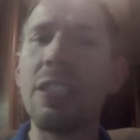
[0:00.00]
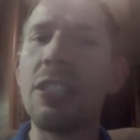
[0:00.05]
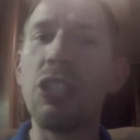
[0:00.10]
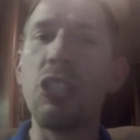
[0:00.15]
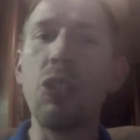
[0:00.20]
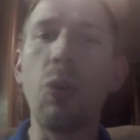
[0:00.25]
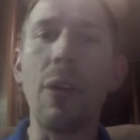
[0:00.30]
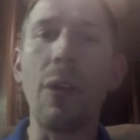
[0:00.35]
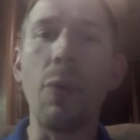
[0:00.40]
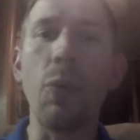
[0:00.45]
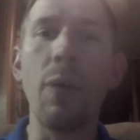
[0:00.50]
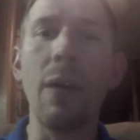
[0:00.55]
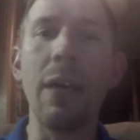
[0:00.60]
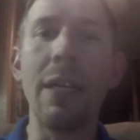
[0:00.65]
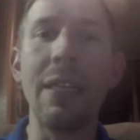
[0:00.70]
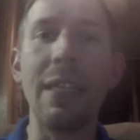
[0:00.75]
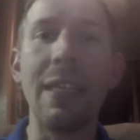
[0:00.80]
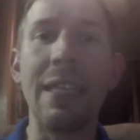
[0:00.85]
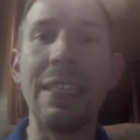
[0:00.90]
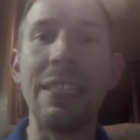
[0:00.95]
It's a short
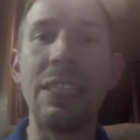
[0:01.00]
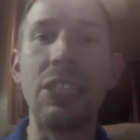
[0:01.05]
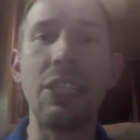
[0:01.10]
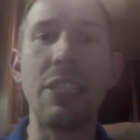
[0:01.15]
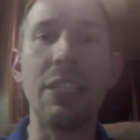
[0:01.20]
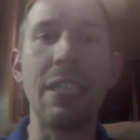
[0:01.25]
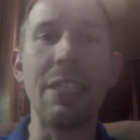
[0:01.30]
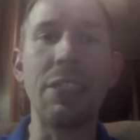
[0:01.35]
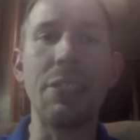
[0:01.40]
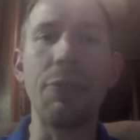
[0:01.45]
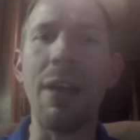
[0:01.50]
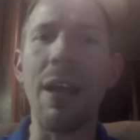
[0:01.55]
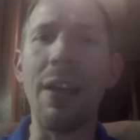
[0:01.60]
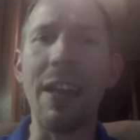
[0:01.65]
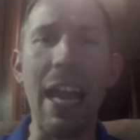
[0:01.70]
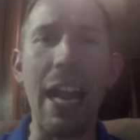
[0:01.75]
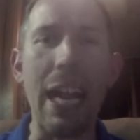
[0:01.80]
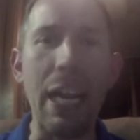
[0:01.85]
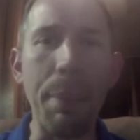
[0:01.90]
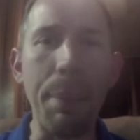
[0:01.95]
one. It's just
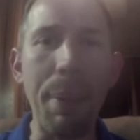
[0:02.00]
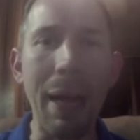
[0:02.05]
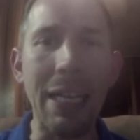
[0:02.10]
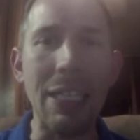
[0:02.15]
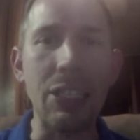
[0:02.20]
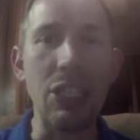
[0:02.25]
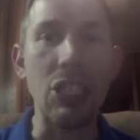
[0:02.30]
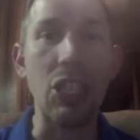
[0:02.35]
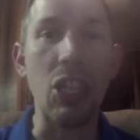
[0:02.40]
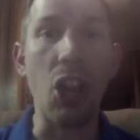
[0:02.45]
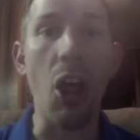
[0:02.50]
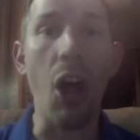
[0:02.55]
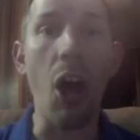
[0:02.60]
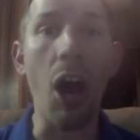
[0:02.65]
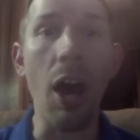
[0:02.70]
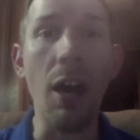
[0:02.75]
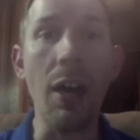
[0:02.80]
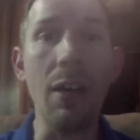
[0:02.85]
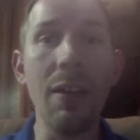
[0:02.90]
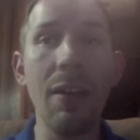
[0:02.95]
around eighty pages
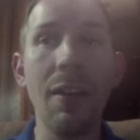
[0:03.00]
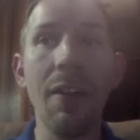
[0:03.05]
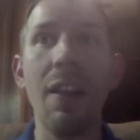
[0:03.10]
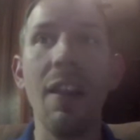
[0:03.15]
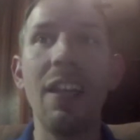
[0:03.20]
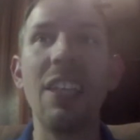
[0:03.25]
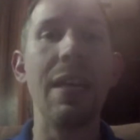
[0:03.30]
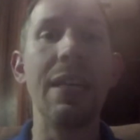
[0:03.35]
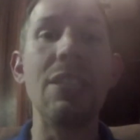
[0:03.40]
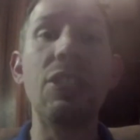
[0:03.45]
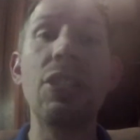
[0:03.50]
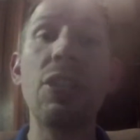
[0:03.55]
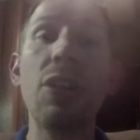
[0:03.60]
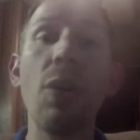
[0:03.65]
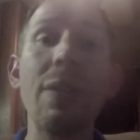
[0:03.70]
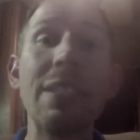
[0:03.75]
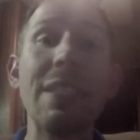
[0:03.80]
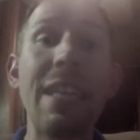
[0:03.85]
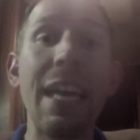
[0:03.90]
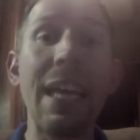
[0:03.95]
long. It should
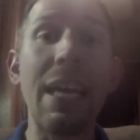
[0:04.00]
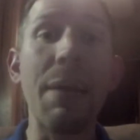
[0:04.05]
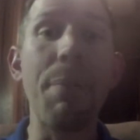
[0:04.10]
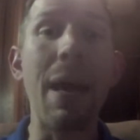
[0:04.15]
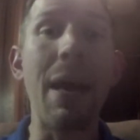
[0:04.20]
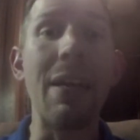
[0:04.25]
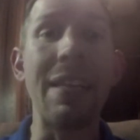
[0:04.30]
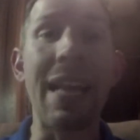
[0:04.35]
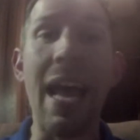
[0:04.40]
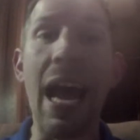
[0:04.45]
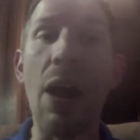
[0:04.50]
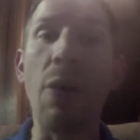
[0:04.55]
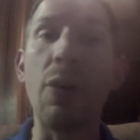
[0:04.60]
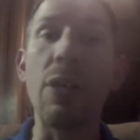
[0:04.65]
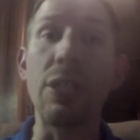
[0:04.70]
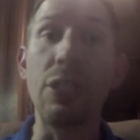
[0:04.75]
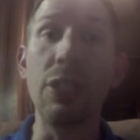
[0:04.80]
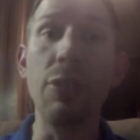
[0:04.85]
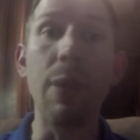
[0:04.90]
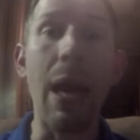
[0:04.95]
only take about an hour
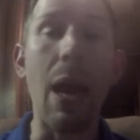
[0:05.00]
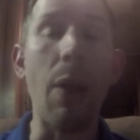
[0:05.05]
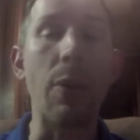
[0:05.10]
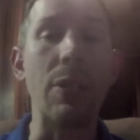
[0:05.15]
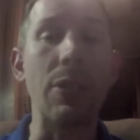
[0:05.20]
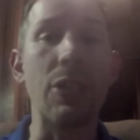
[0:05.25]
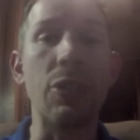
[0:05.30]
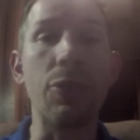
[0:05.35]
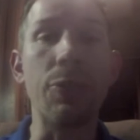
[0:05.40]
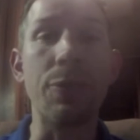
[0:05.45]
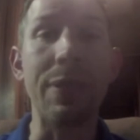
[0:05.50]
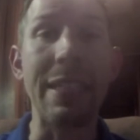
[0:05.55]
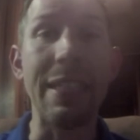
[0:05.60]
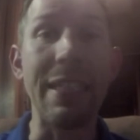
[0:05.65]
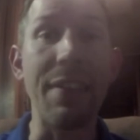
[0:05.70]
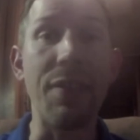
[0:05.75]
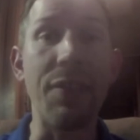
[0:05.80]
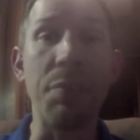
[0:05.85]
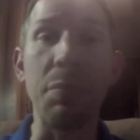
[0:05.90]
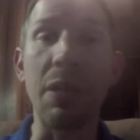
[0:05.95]
to two hours to read
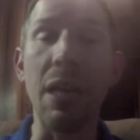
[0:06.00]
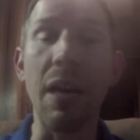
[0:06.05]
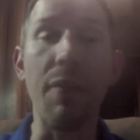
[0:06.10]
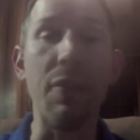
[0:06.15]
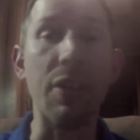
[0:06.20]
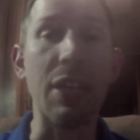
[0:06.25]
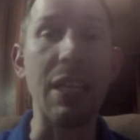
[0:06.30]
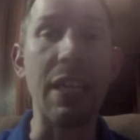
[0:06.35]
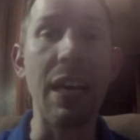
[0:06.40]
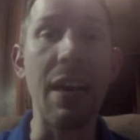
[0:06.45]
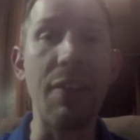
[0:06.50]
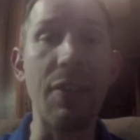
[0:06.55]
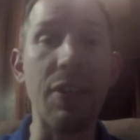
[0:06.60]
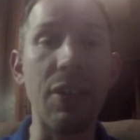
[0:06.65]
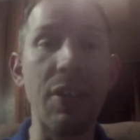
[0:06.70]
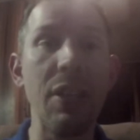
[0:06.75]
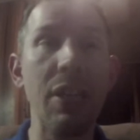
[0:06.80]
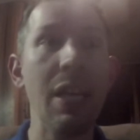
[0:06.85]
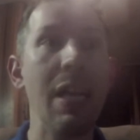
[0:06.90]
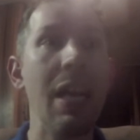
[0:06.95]
it from cover to
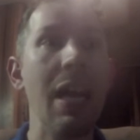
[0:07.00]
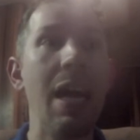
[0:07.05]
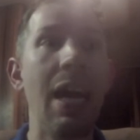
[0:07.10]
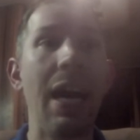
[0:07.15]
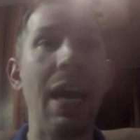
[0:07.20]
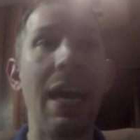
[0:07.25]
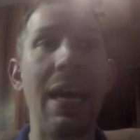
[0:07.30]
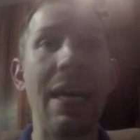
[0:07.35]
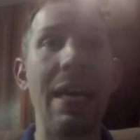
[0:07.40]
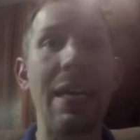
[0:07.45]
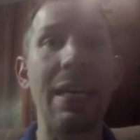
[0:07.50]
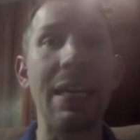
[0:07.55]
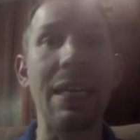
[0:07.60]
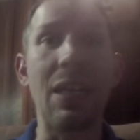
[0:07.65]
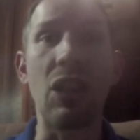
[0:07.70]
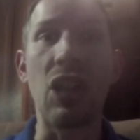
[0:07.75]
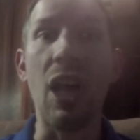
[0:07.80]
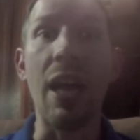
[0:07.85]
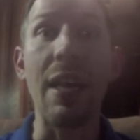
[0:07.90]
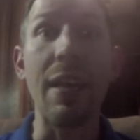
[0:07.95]
cover. Uh,
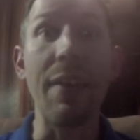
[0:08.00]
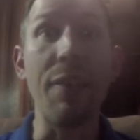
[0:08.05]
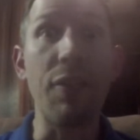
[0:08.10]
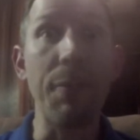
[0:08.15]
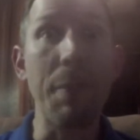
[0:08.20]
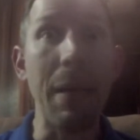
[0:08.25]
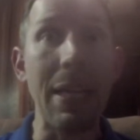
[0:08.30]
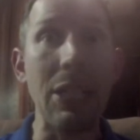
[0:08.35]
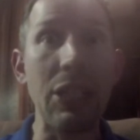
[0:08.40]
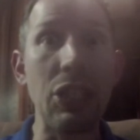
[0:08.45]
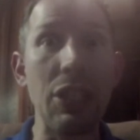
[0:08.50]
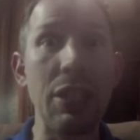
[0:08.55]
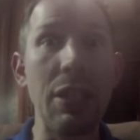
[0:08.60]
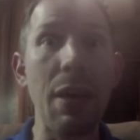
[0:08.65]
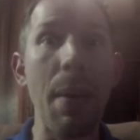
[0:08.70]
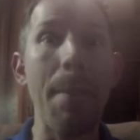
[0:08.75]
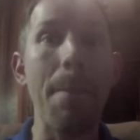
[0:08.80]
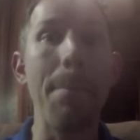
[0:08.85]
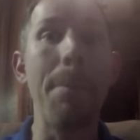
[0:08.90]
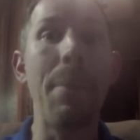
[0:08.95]
a lot of information,
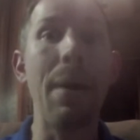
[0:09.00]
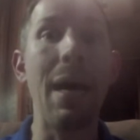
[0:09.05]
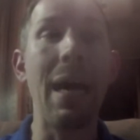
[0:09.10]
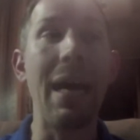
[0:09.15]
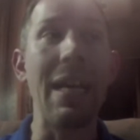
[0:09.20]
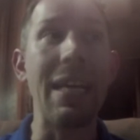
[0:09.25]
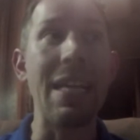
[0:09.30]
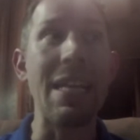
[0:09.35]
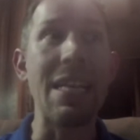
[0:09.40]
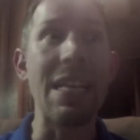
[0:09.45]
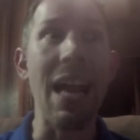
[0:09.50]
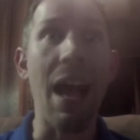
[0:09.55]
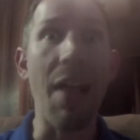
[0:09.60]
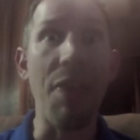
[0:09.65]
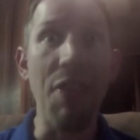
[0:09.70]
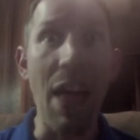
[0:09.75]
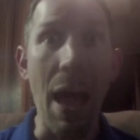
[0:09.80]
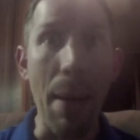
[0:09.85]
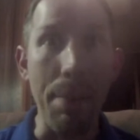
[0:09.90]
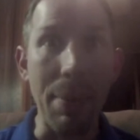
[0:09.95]
but
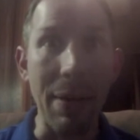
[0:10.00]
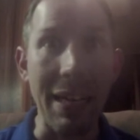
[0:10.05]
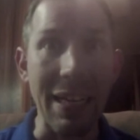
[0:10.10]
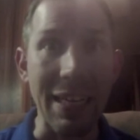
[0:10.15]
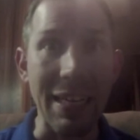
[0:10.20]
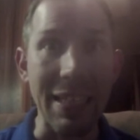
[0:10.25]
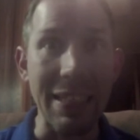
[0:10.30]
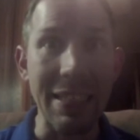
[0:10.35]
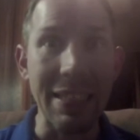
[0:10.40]
not that big.